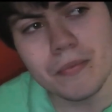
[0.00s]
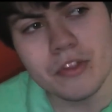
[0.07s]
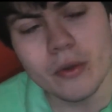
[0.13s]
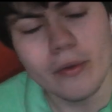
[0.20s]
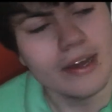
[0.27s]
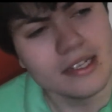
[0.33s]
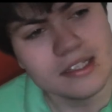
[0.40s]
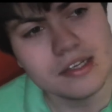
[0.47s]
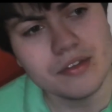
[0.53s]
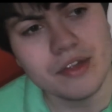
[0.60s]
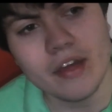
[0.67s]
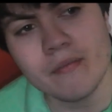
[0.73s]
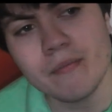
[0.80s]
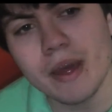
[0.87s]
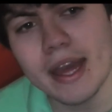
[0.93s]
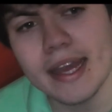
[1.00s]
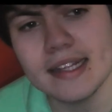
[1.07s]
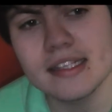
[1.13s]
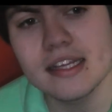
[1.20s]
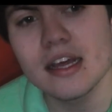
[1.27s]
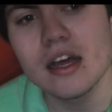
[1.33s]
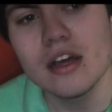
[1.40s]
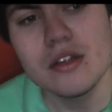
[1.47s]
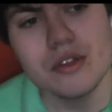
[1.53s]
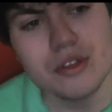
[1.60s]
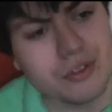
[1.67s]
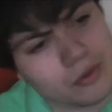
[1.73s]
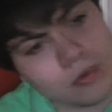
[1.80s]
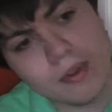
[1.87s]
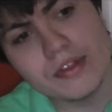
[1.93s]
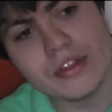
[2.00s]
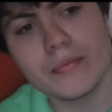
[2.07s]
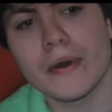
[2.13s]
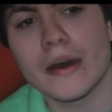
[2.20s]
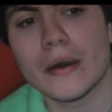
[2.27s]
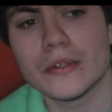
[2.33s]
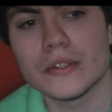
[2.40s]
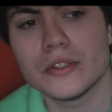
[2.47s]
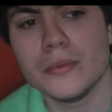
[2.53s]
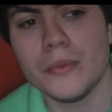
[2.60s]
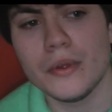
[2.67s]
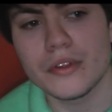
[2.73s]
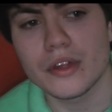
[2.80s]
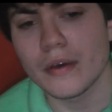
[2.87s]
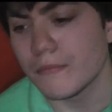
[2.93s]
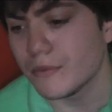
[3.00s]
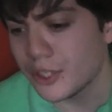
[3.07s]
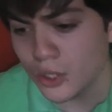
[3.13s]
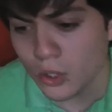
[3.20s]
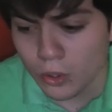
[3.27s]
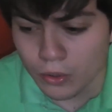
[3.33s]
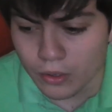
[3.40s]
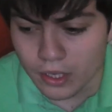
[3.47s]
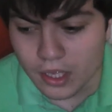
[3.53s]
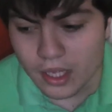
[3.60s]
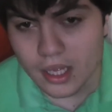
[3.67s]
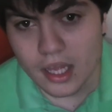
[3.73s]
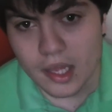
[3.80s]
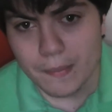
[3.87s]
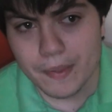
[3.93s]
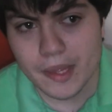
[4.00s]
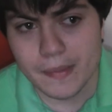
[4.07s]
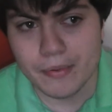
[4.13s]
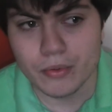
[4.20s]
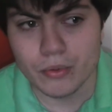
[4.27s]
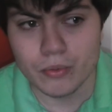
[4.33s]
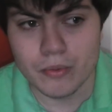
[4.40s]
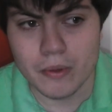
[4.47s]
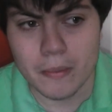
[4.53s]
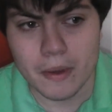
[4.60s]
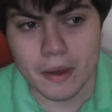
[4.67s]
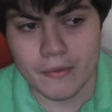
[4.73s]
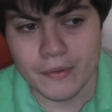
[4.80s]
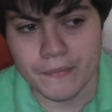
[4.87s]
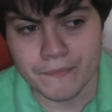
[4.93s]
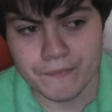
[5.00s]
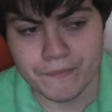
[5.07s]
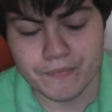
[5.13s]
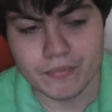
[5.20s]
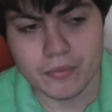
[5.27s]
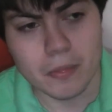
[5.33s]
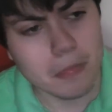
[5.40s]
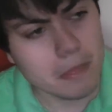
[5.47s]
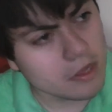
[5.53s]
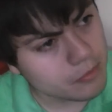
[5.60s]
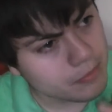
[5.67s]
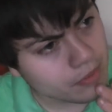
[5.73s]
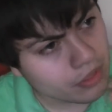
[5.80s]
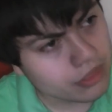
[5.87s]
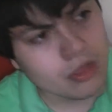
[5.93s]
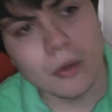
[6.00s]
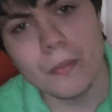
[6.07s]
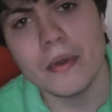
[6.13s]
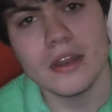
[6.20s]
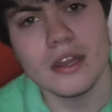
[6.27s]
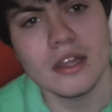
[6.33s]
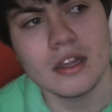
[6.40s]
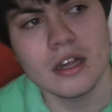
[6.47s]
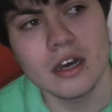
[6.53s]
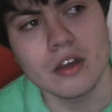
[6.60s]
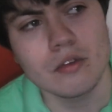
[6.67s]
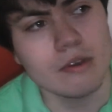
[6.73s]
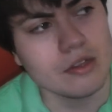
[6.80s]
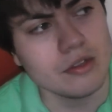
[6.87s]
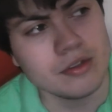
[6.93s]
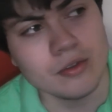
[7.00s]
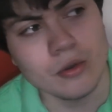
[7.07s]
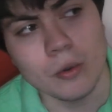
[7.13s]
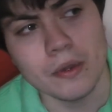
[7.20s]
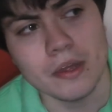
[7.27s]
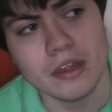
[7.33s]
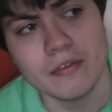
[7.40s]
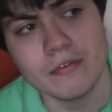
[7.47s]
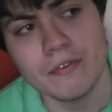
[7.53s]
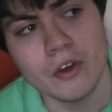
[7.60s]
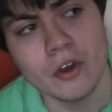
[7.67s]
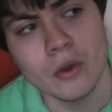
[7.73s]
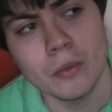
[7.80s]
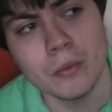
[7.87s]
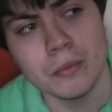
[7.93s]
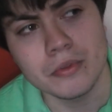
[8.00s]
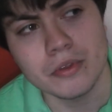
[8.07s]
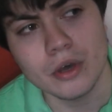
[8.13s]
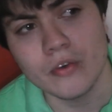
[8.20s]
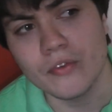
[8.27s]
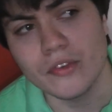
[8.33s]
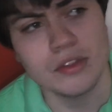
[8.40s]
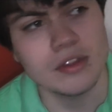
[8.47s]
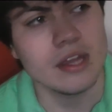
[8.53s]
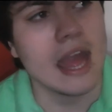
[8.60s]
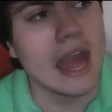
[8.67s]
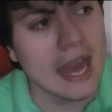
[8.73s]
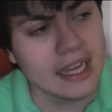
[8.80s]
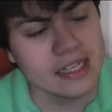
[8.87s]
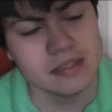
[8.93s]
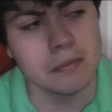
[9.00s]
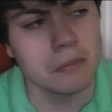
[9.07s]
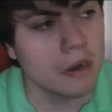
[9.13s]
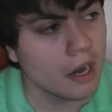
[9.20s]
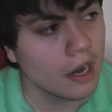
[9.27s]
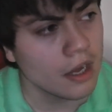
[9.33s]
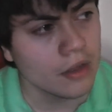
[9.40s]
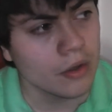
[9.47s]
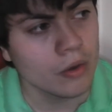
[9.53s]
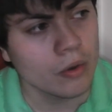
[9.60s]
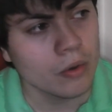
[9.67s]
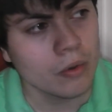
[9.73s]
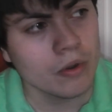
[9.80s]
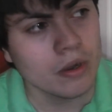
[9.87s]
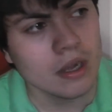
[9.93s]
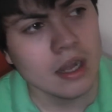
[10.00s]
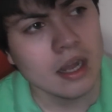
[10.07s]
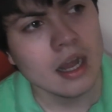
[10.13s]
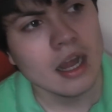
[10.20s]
Directors have made stories about music. I'm sure people remember. There's been so many great story films. Obviously, 8 Mile,